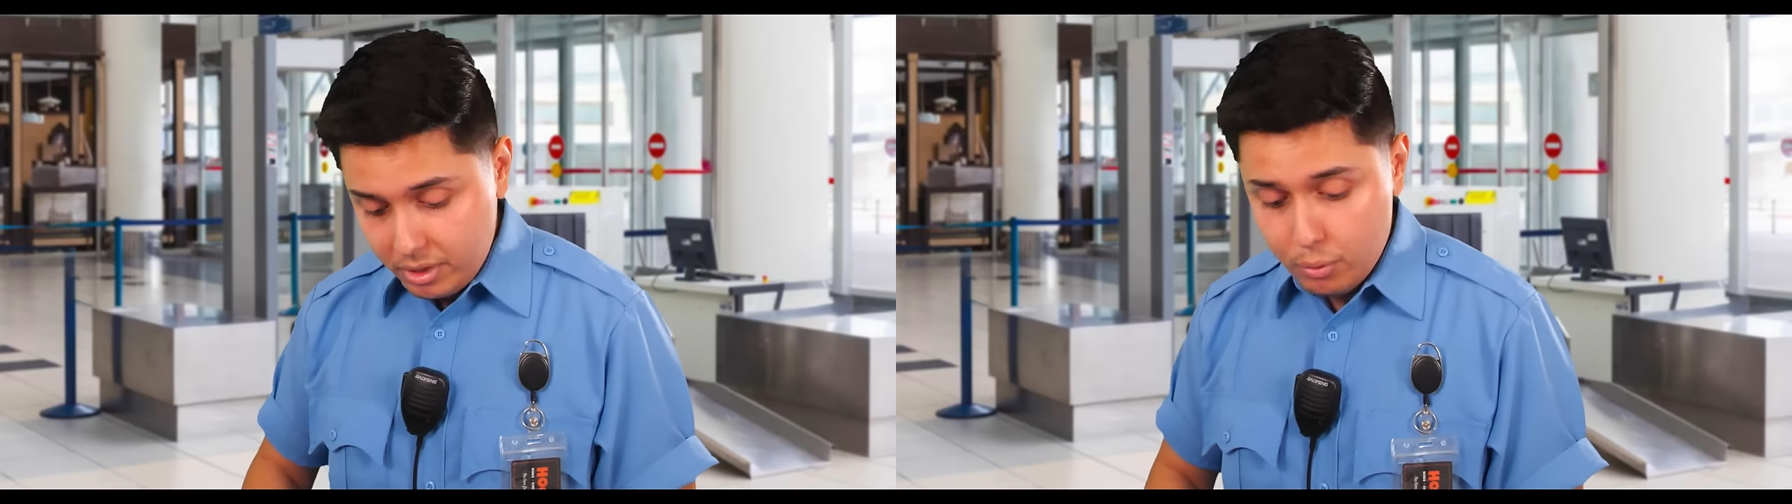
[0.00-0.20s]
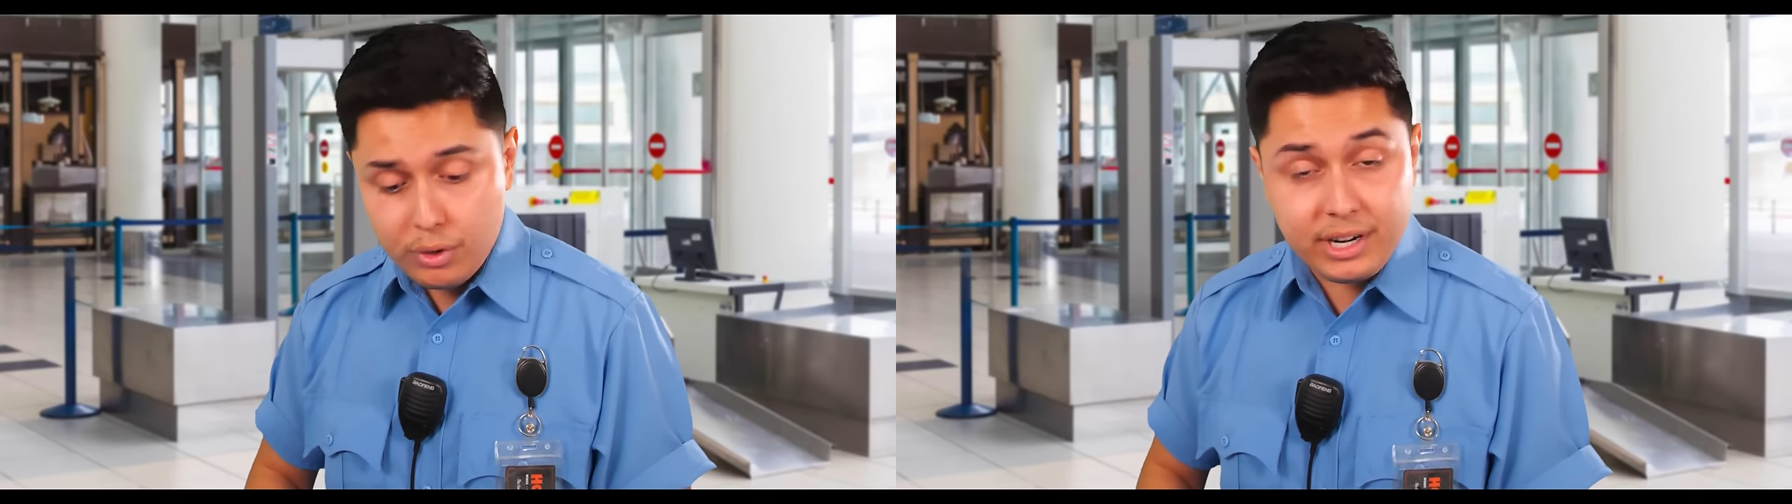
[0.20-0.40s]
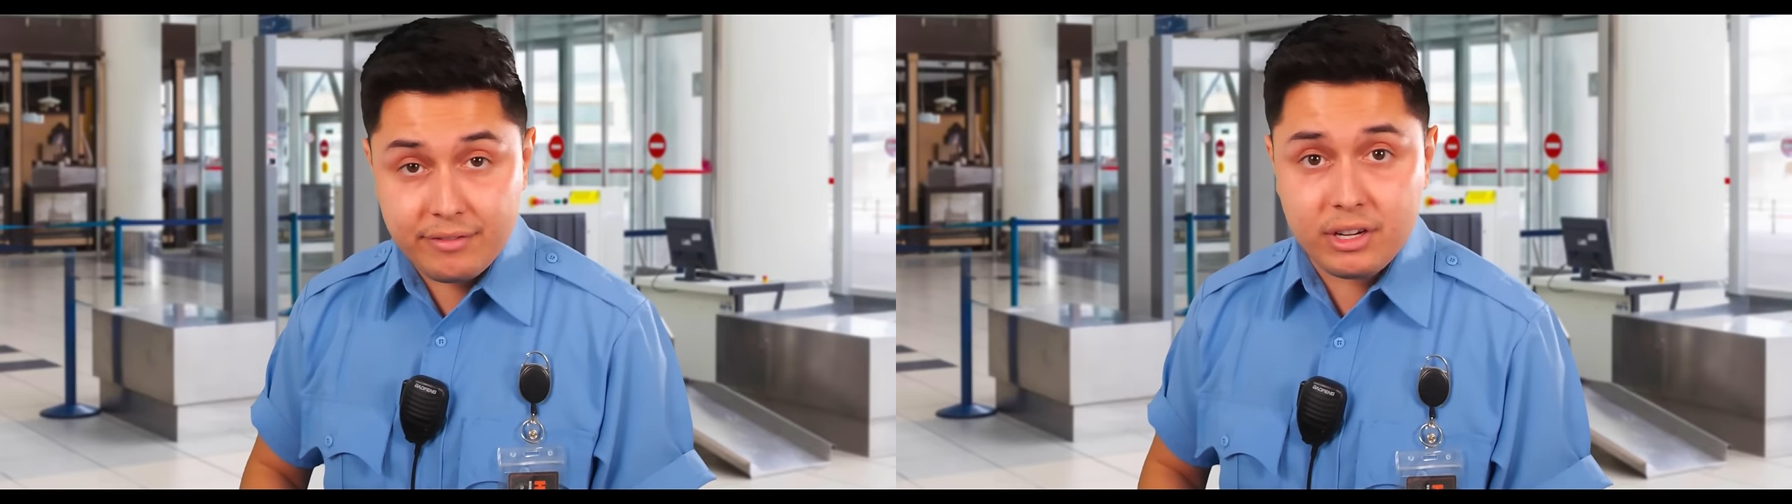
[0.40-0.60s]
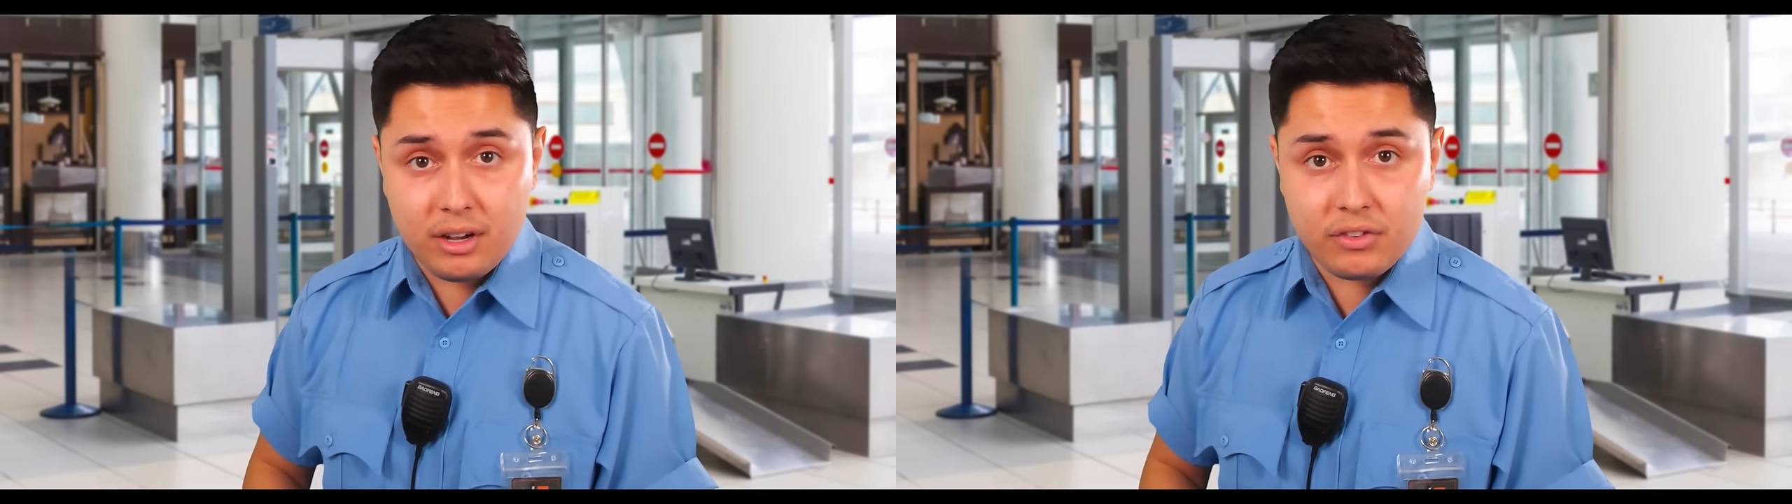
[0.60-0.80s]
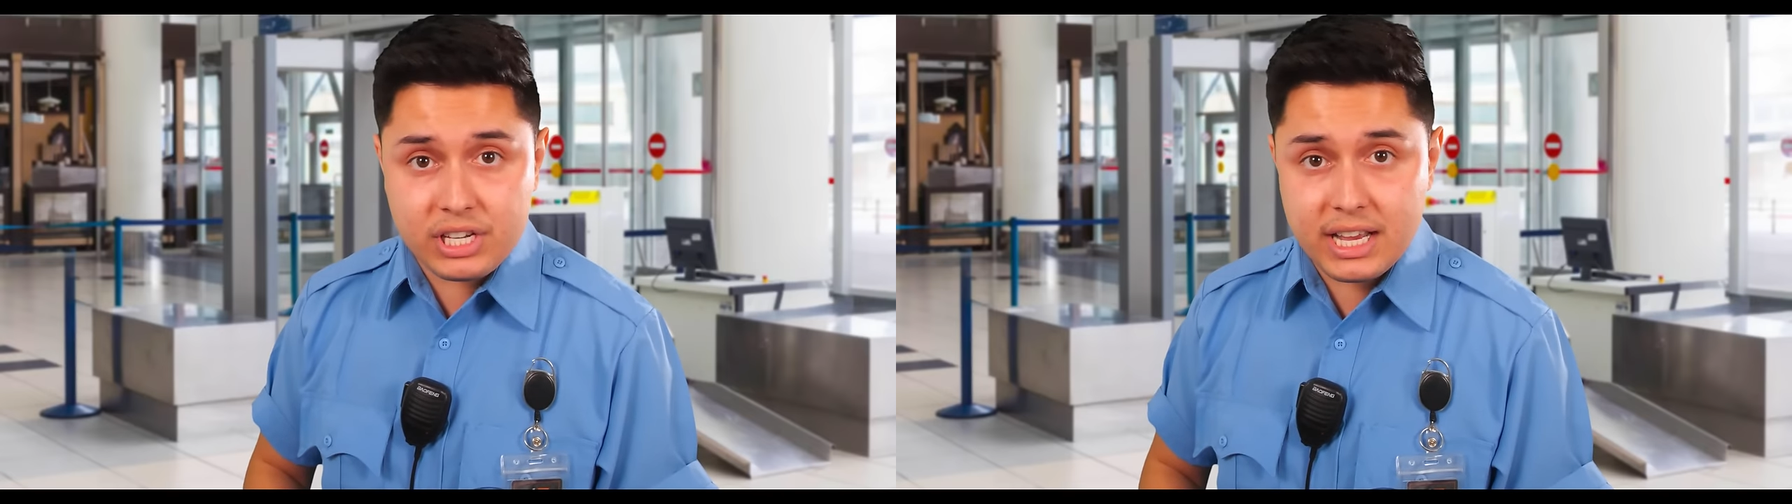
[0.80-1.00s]
We're going to have to
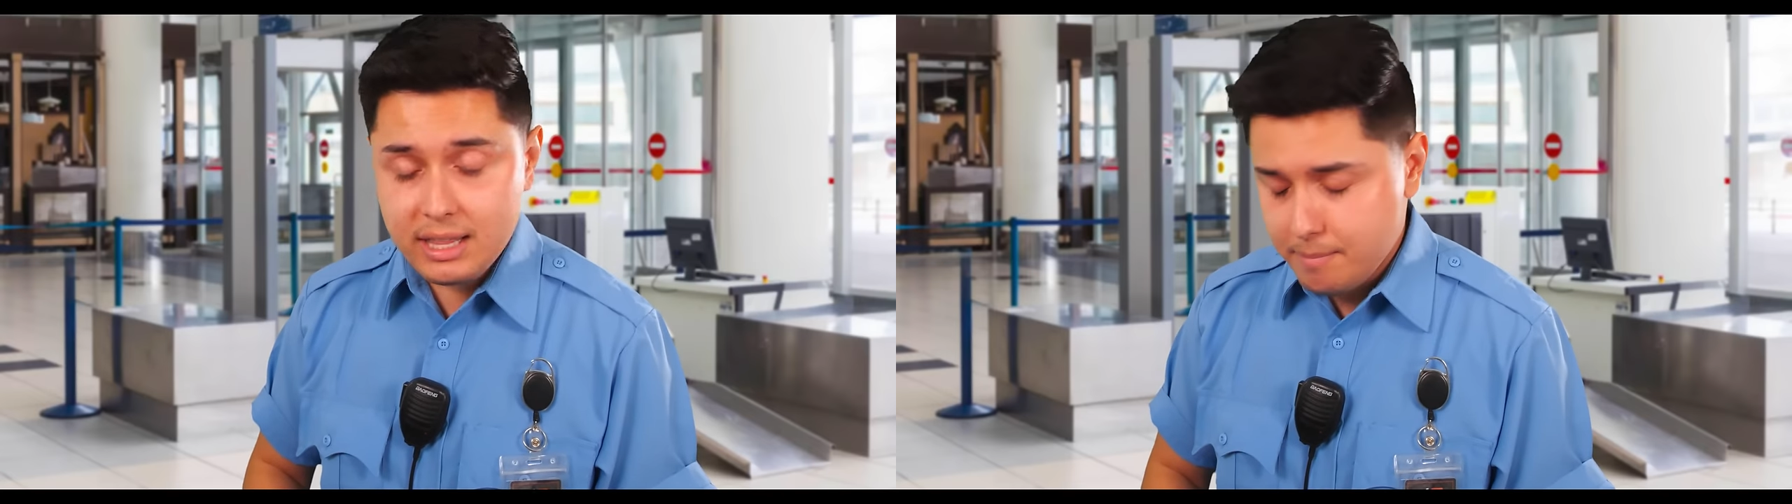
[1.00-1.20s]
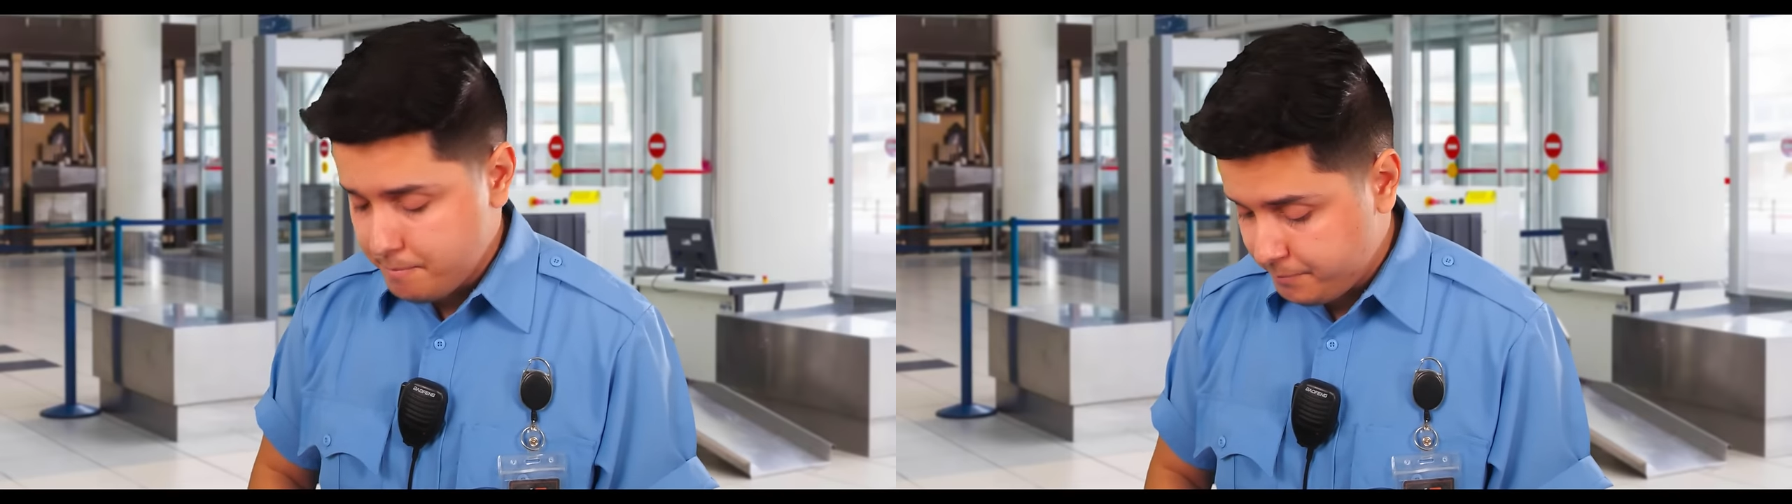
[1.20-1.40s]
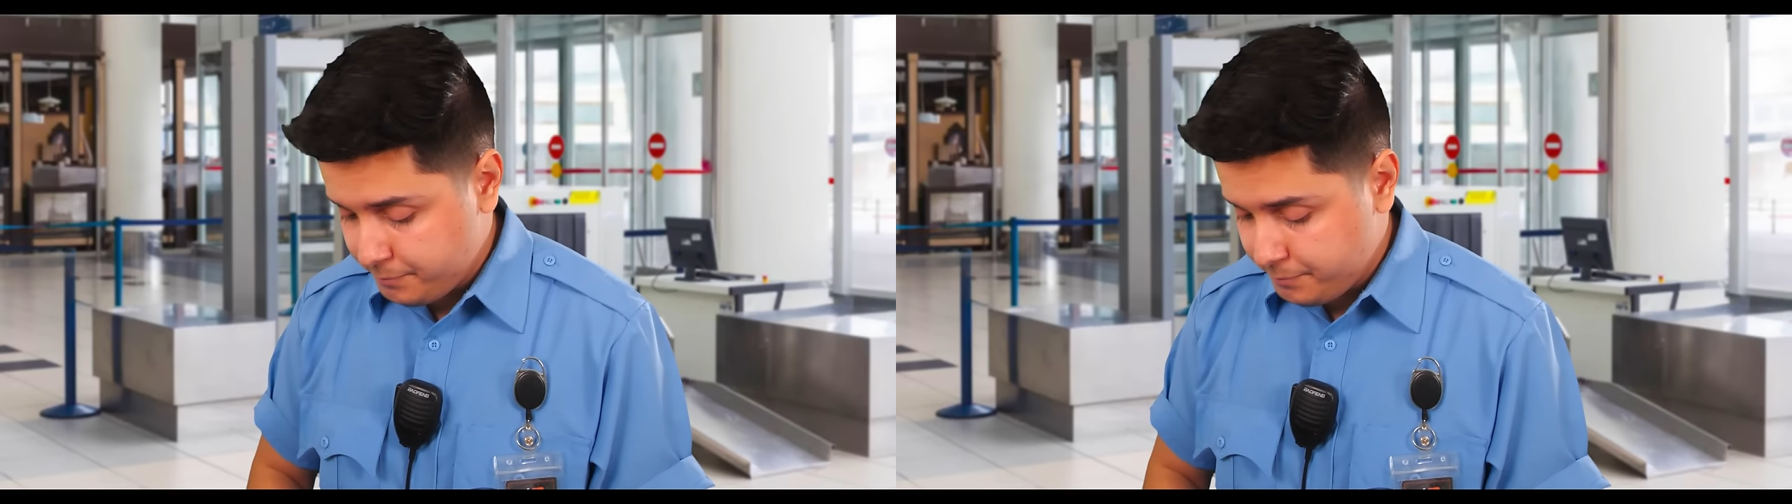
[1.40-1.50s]
confiscate them.